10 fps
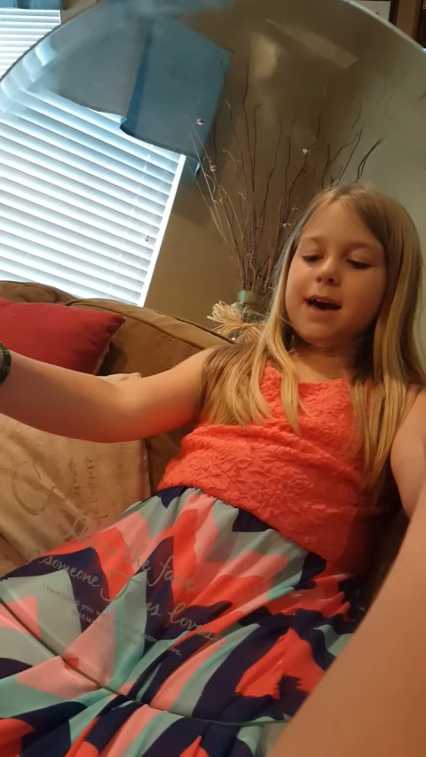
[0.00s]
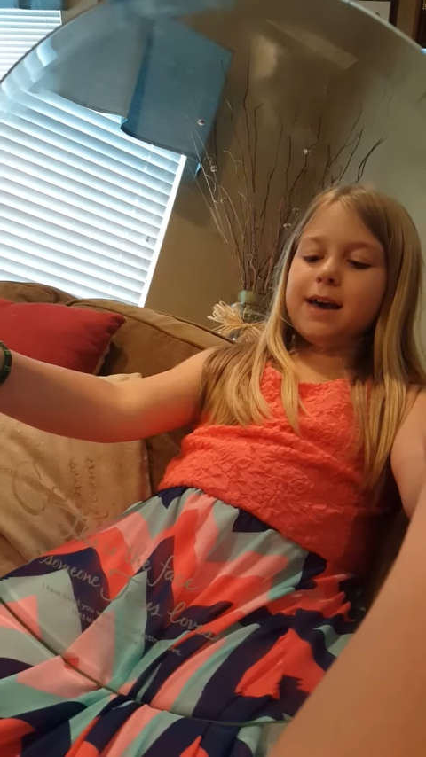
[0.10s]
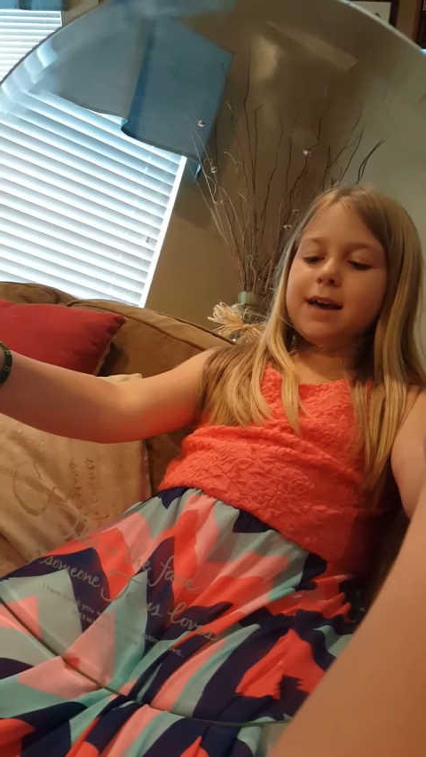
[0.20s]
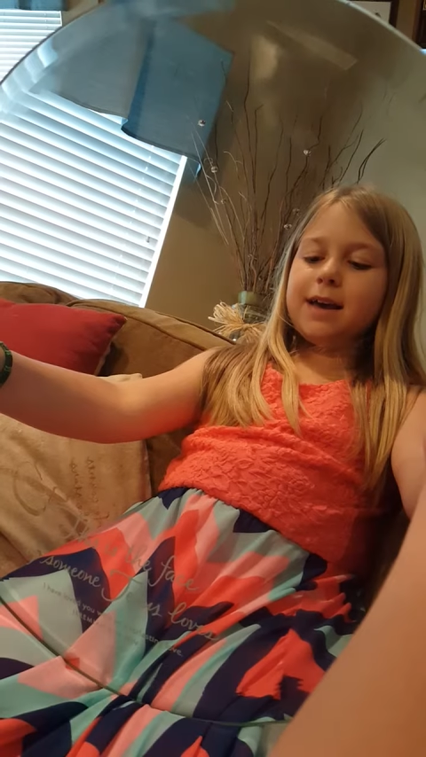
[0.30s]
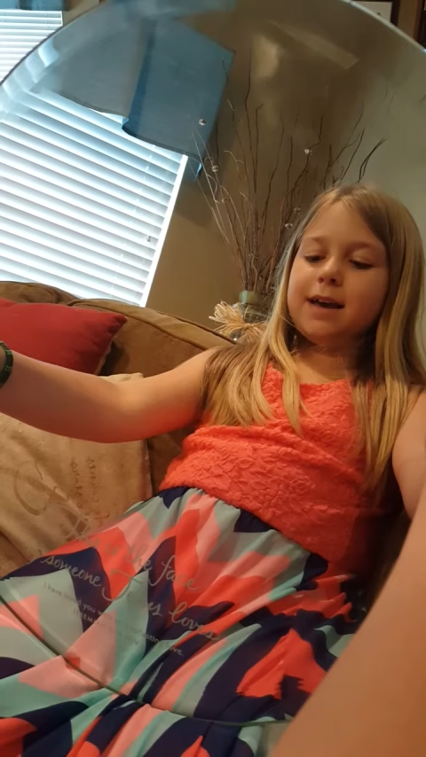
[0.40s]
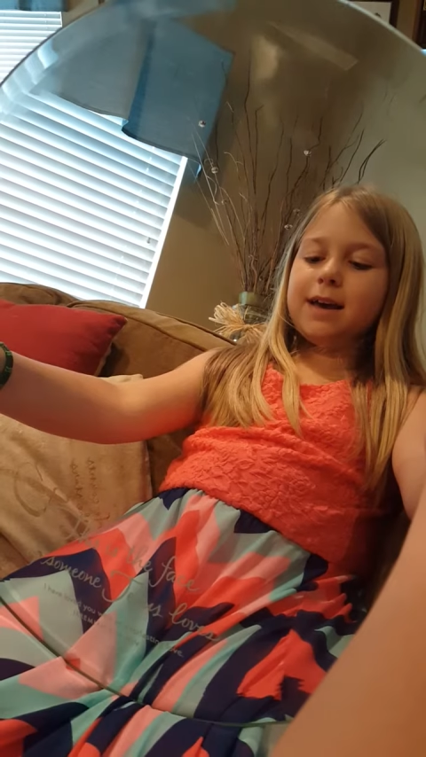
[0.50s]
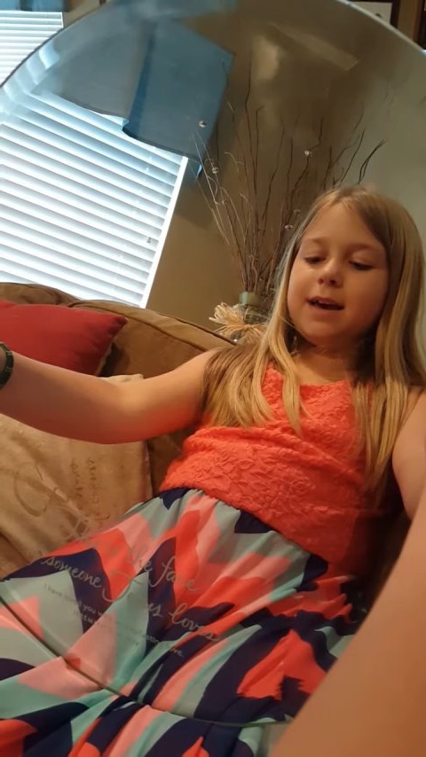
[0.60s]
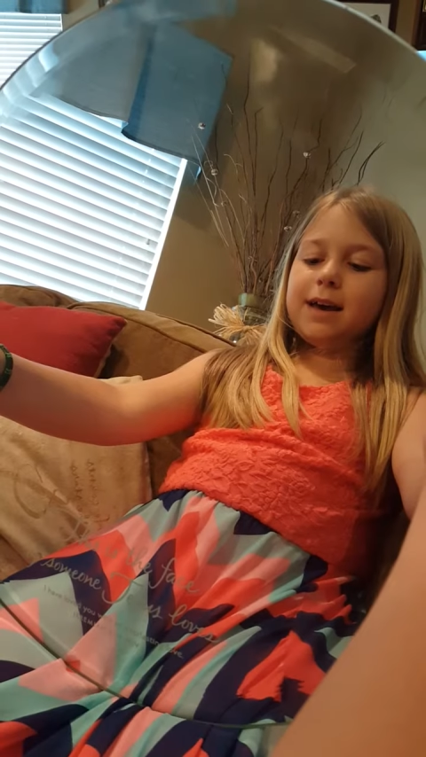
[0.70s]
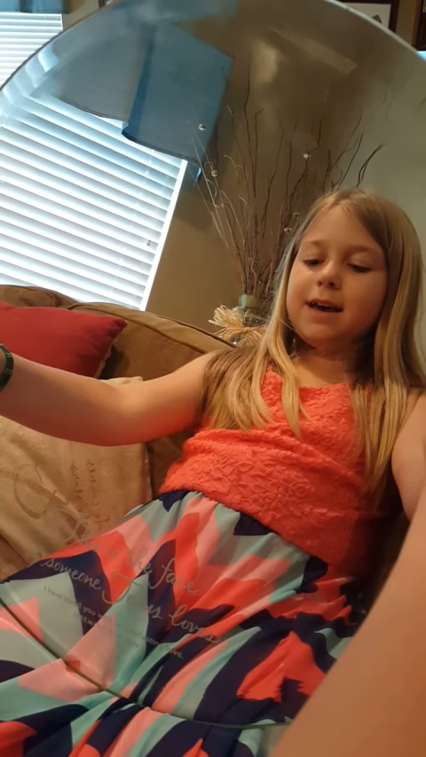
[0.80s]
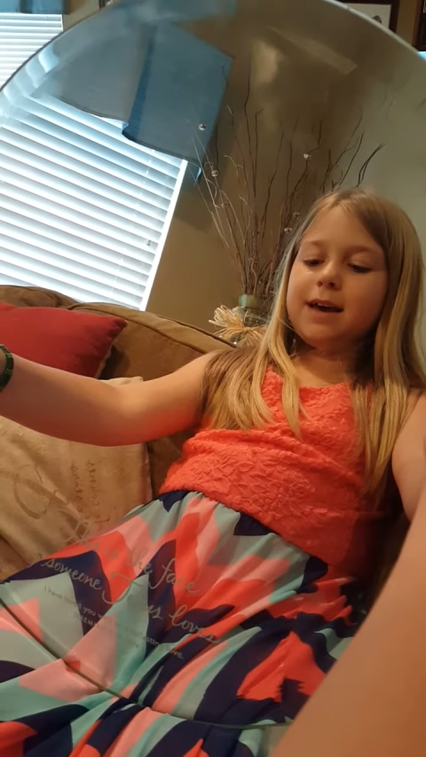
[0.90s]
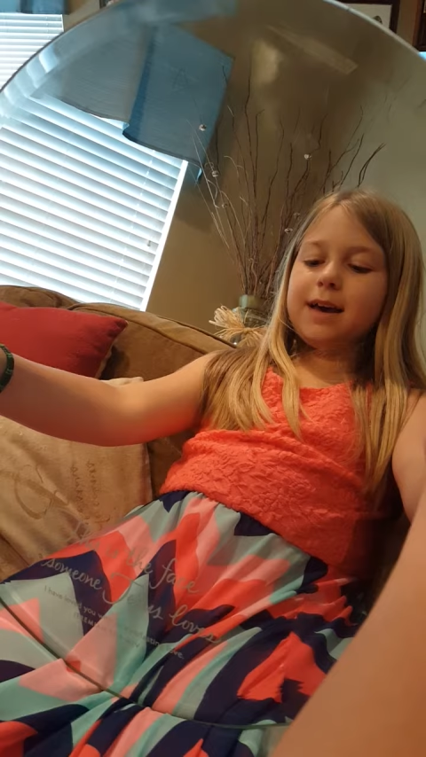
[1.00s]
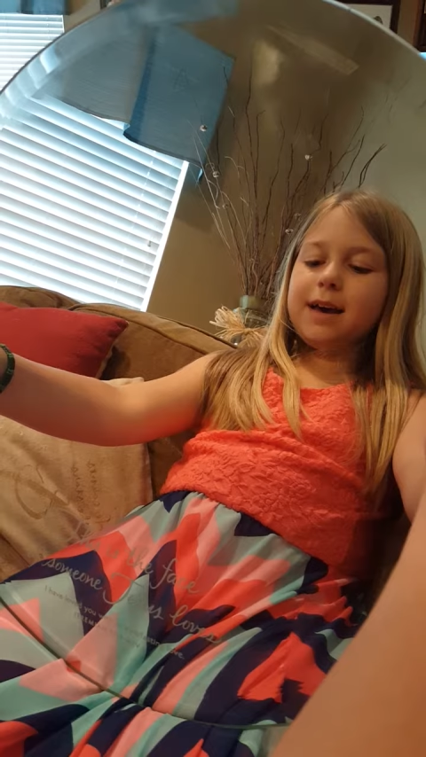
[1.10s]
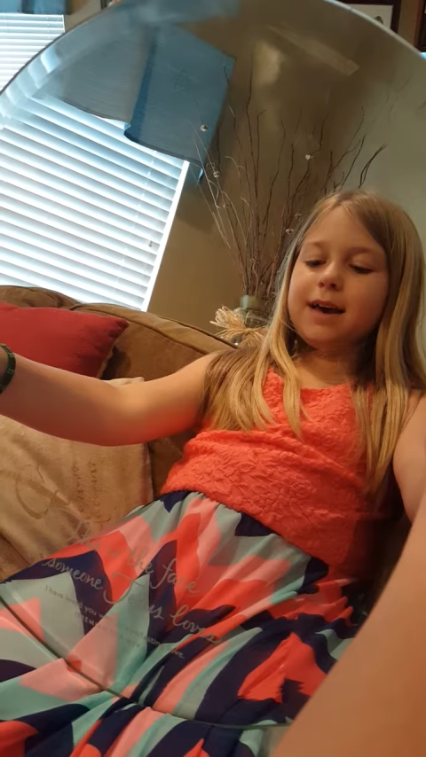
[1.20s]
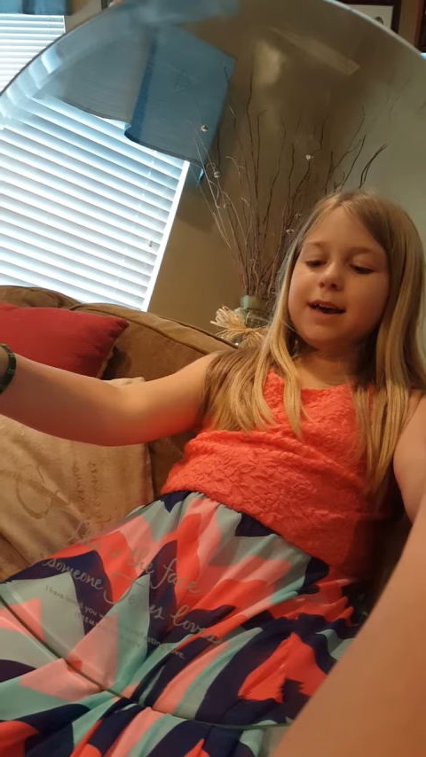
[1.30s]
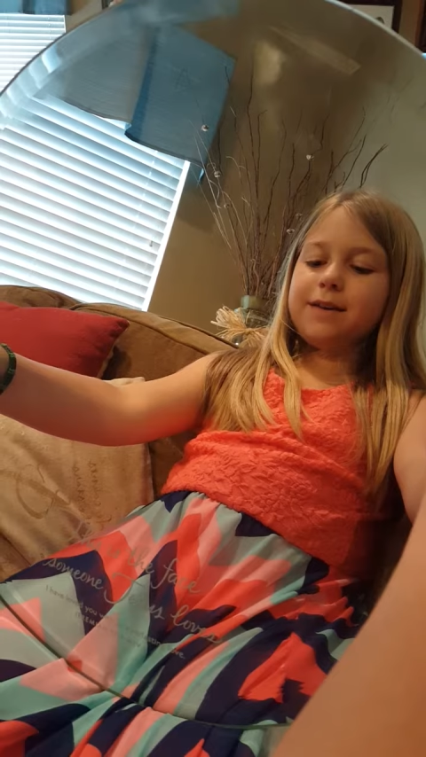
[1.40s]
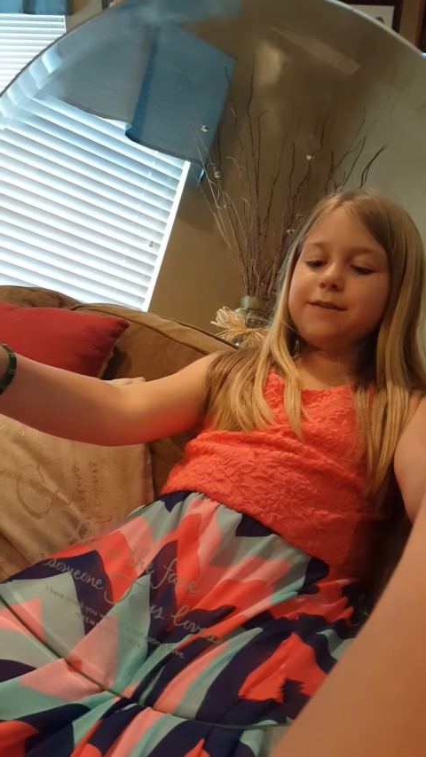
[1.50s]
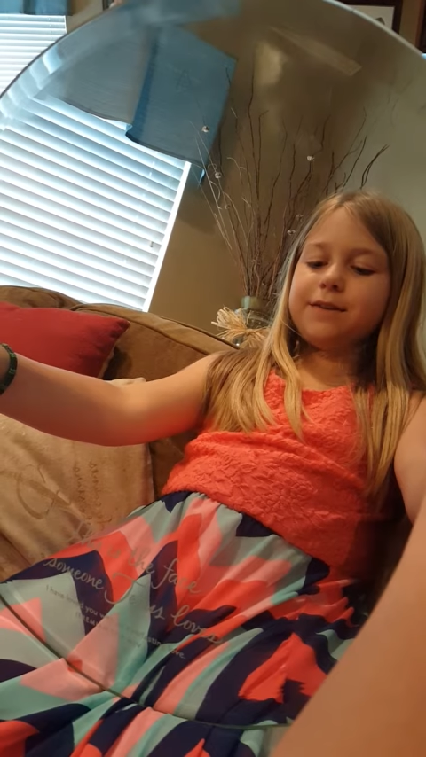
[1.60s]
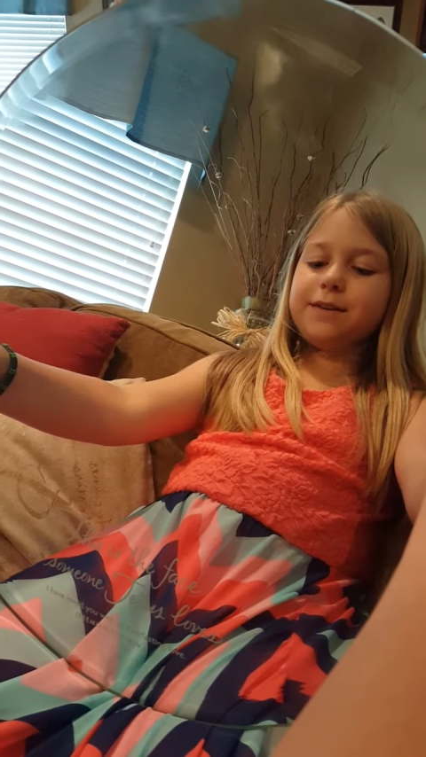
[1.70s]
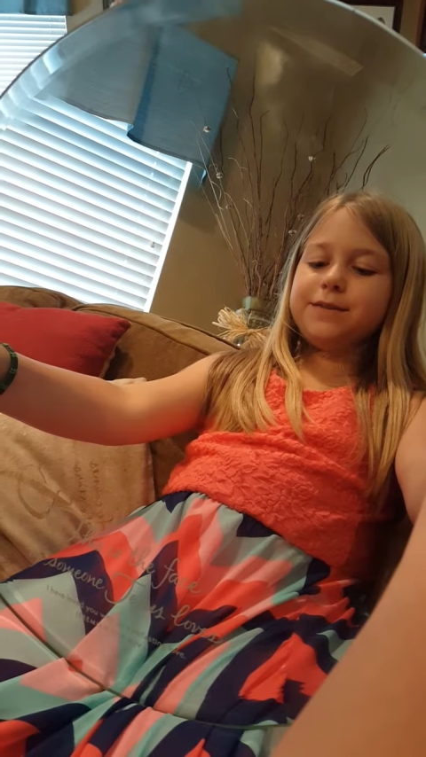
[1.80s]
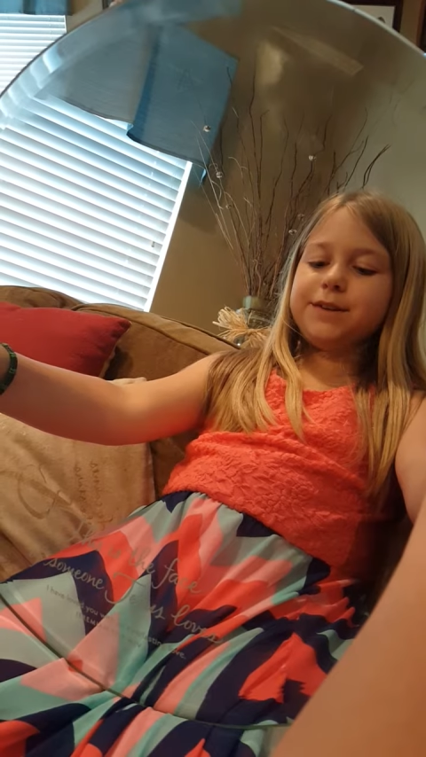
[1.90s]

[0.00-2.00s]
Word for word: I, I have loved